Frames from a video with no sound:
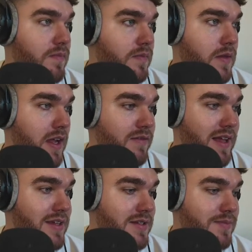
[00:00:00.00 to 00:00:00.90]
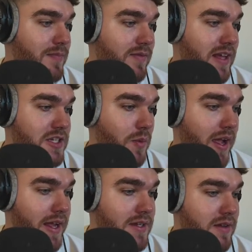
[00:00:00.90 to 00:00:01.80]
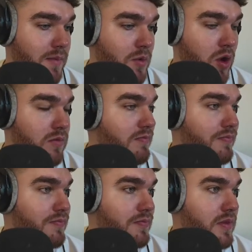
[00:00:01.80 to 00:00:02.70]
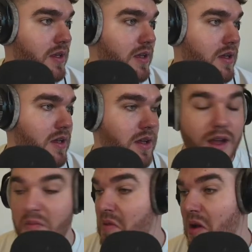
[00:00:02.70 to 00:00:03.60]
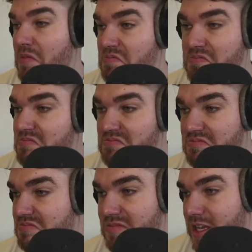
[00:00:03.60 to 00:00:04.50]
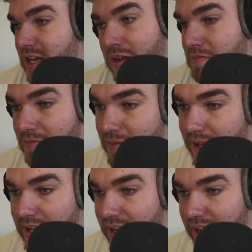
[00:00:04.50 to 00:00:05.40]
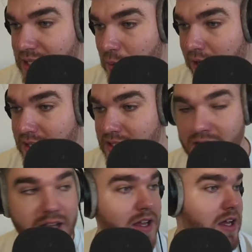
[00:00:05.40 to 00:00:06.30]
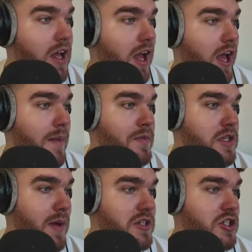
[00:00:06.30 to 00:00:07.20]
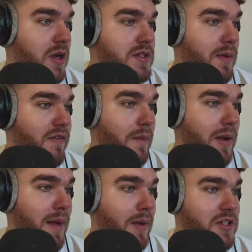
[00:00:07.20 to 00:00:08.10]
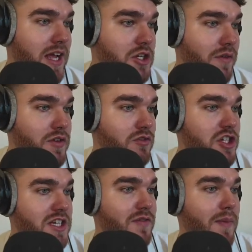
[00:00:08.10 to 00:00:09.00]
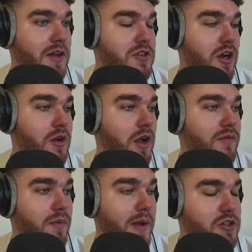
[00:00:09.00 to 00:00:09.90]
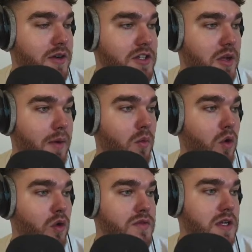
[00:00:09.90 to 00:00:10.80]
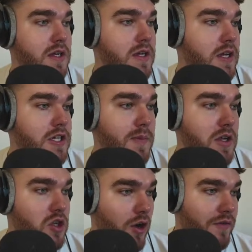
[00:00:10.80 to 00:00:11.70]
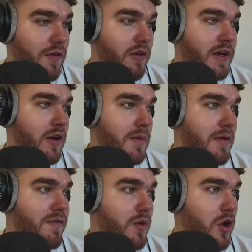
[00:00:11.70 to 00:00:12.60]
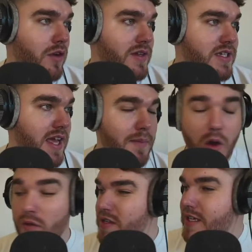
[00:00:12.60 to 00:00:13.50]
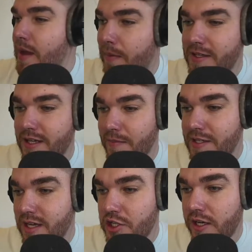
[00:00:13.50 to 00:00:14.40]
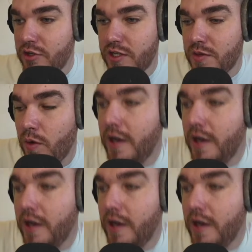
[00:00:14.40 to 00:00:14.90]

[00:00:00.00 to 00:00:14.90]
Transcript: if that's the way it is, I'm not, it is what it is, isn't it? Spurs and Chelsea both had player plus cash offers rejected for Pedro Neto by Wolves. Spurs' offer included midfielder Oliver Skipp. Oliver Skipp is going to be such an interesting one. And